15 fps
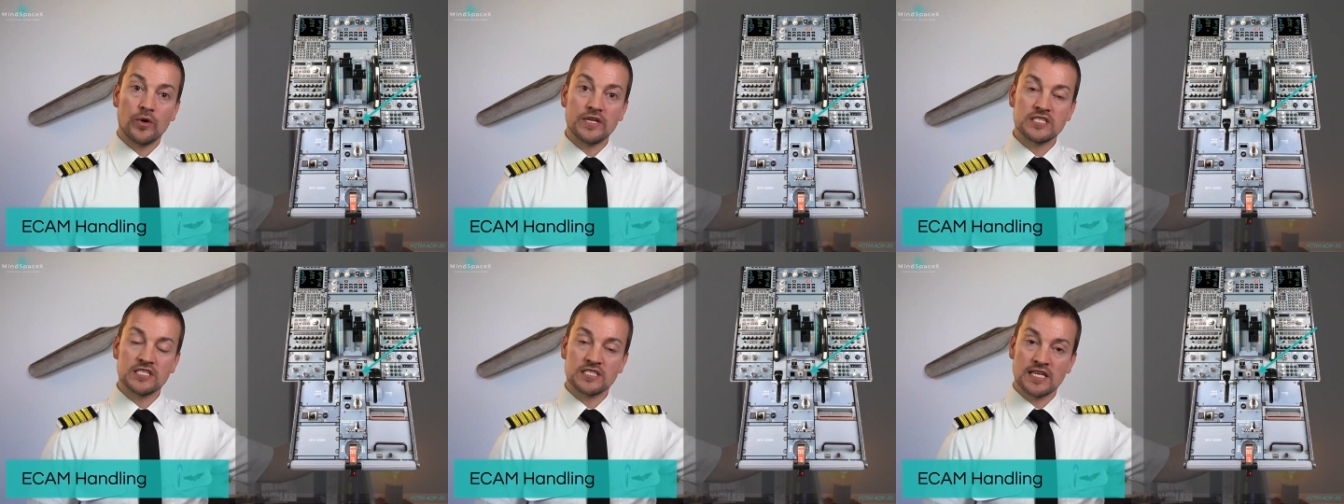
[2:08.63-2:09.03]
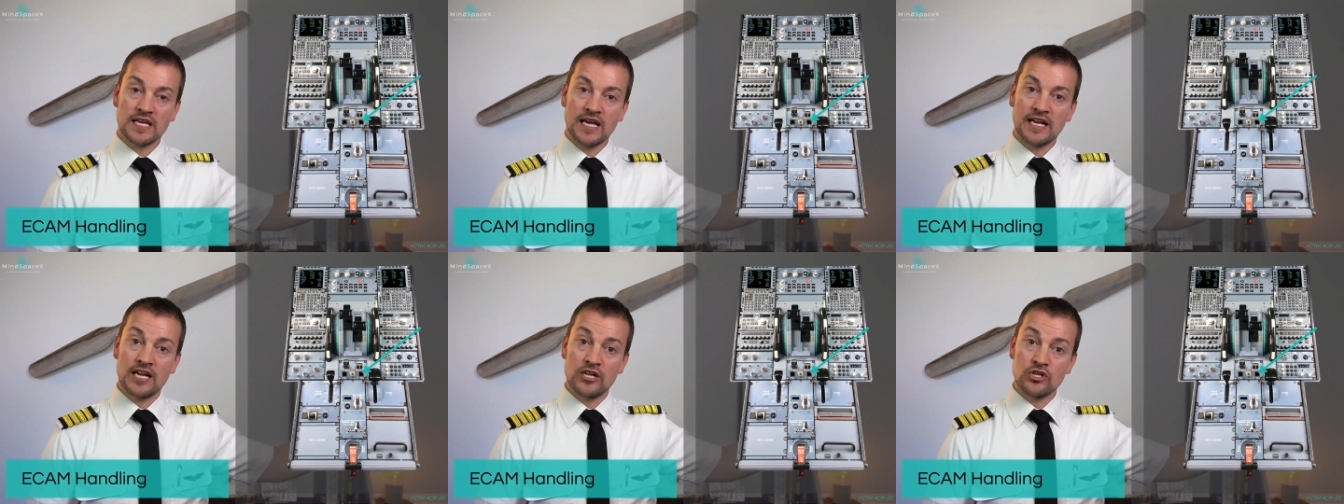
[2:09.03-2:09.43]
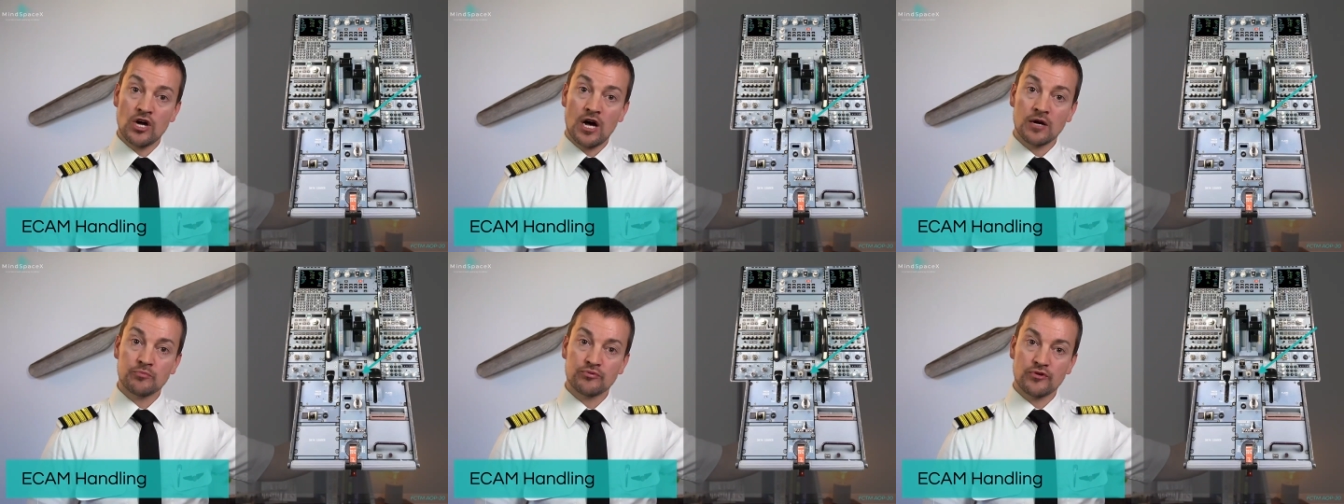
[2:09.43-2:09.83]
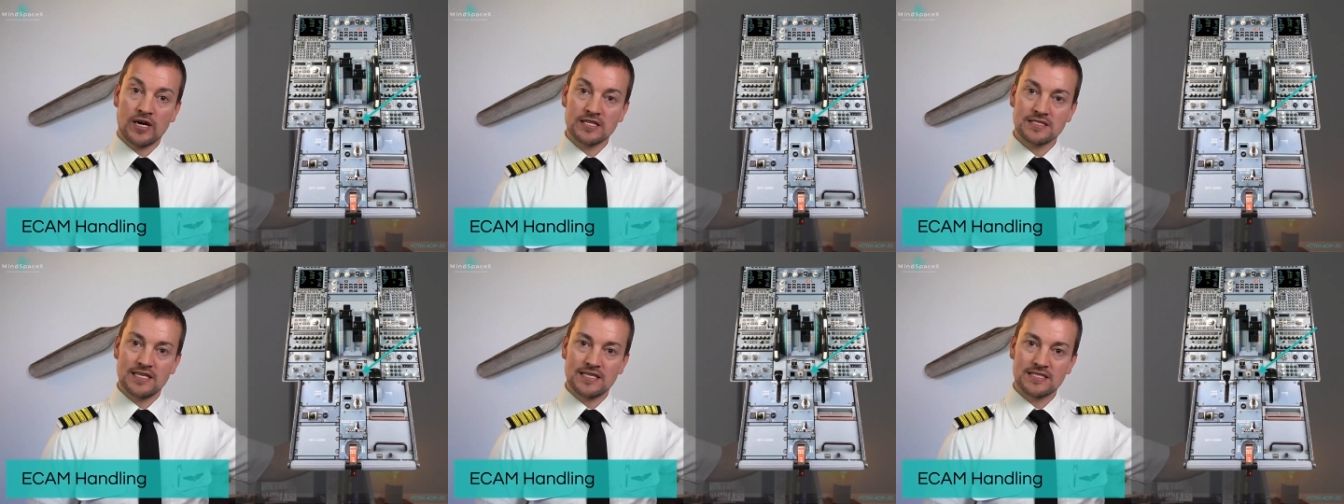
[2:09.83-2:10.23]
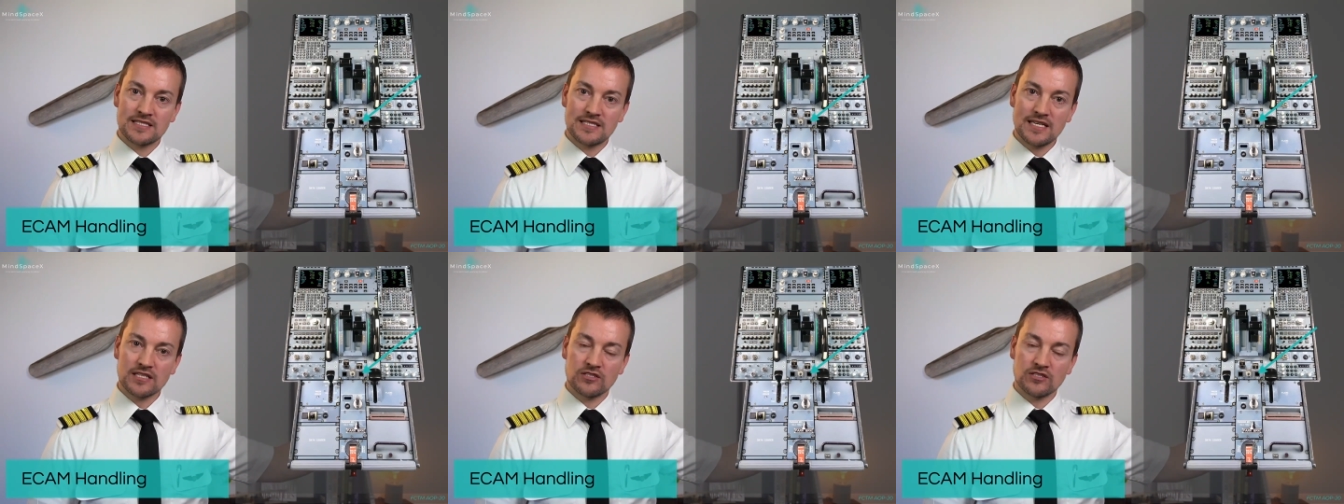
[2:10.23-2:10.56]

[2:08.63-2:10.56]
which is again a non-processed